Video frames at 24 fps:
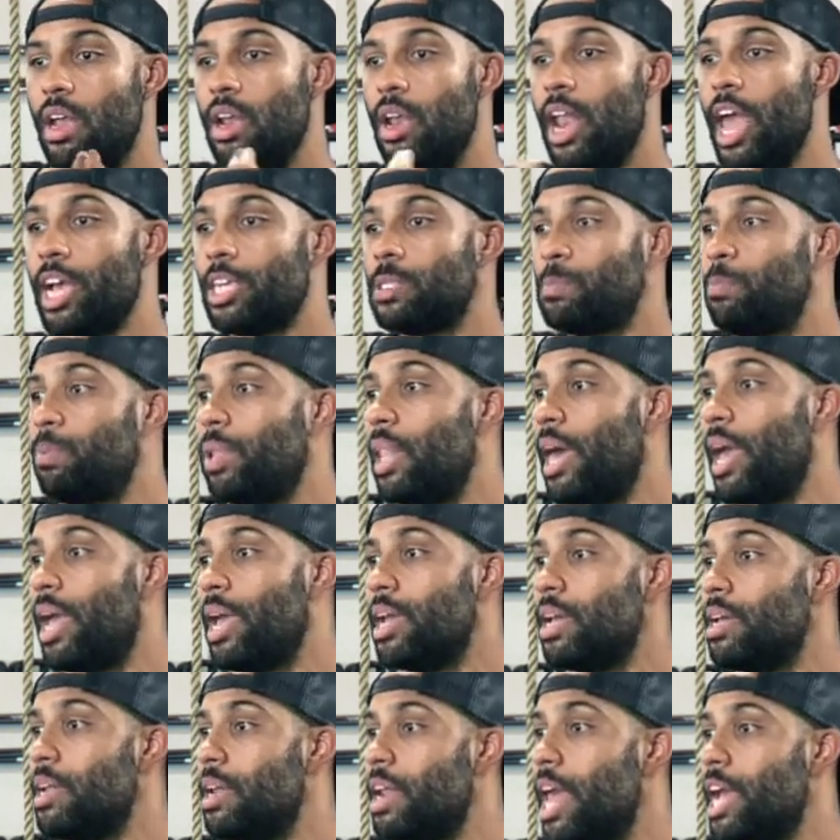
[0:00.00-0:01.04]
next
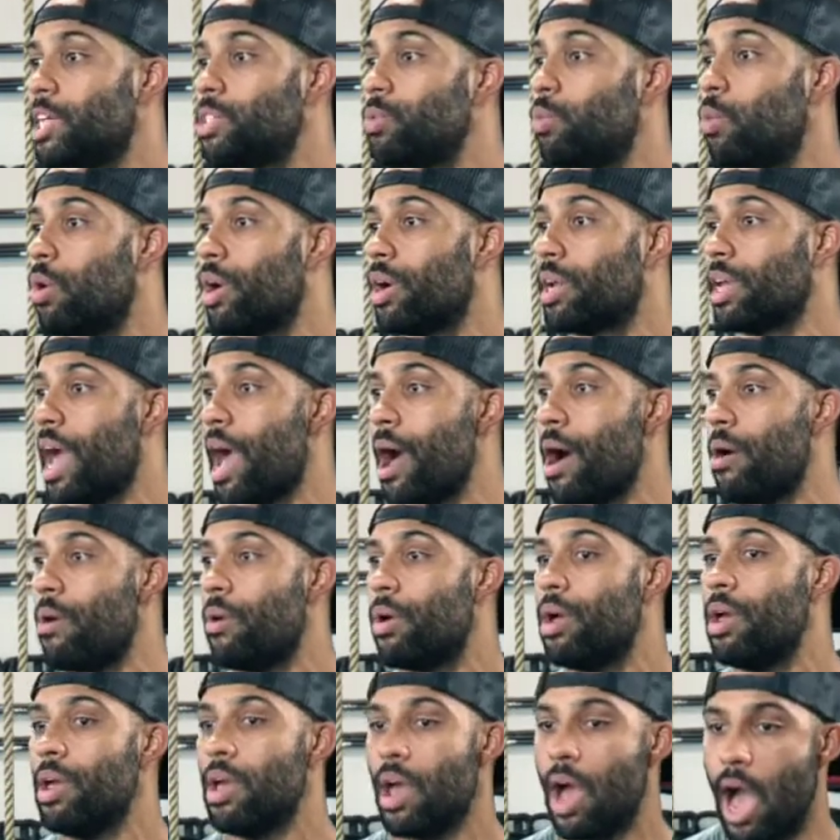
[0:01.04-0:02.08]
play, next
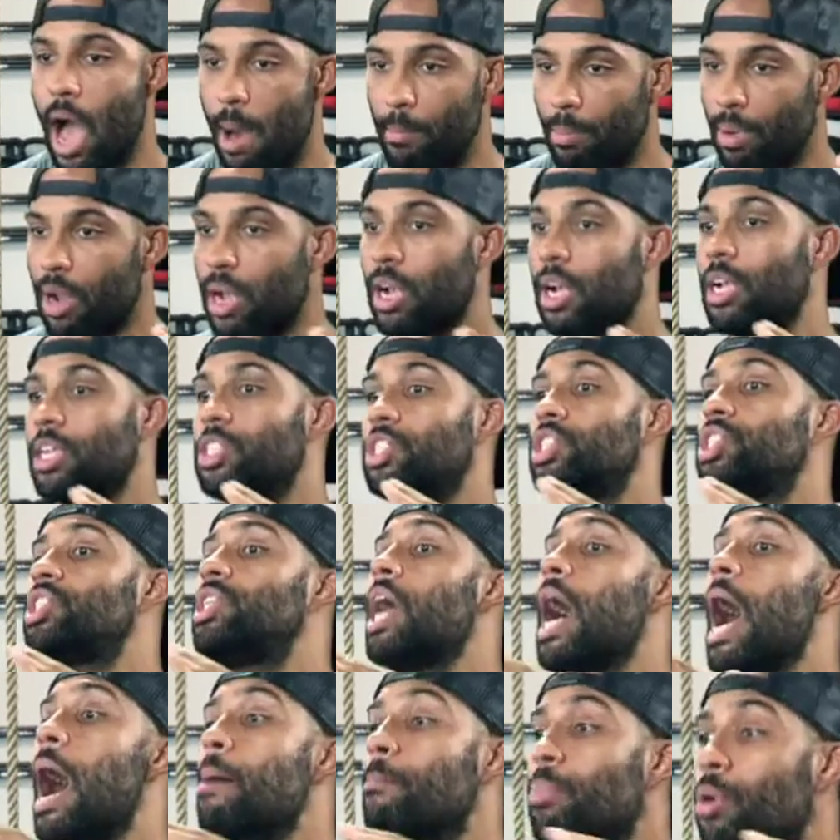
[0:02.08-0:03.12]
workout, I'm
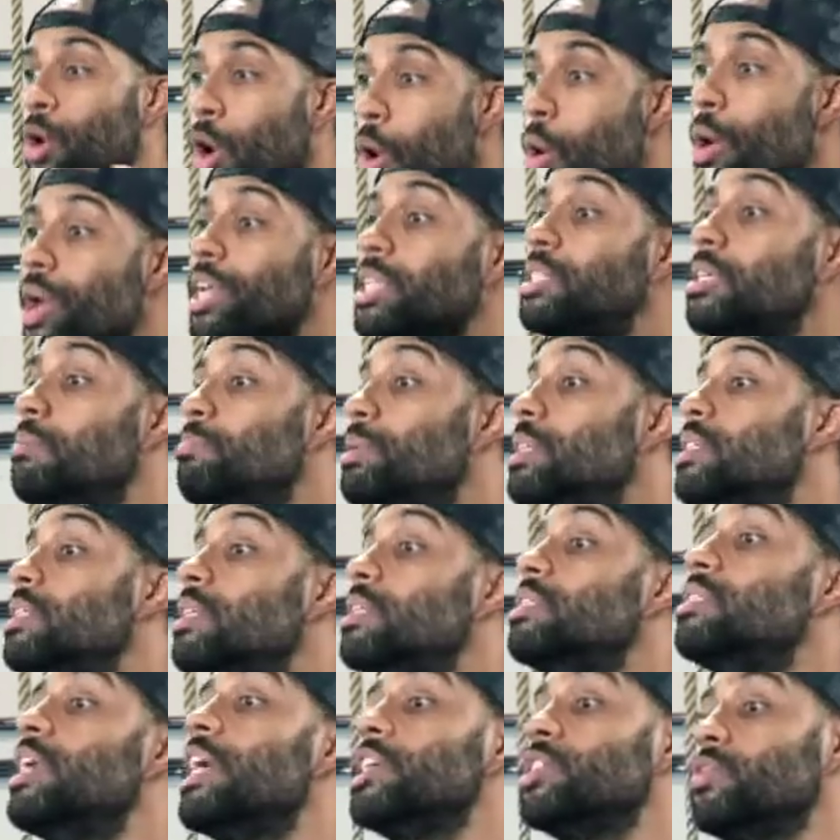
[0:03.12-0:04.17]
going to be
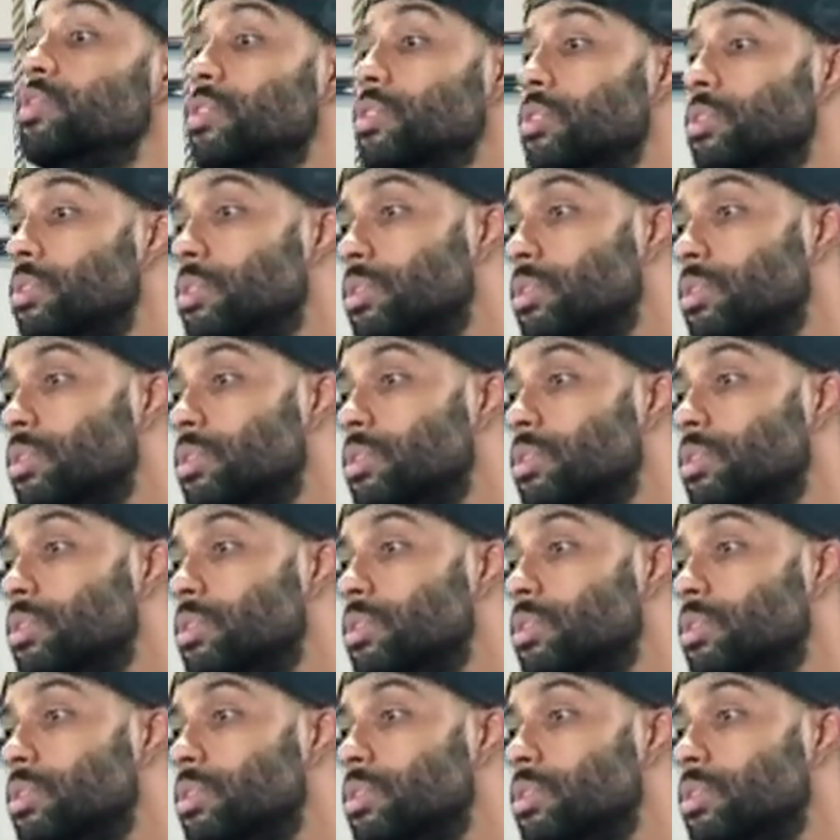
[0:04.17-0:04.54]
successful?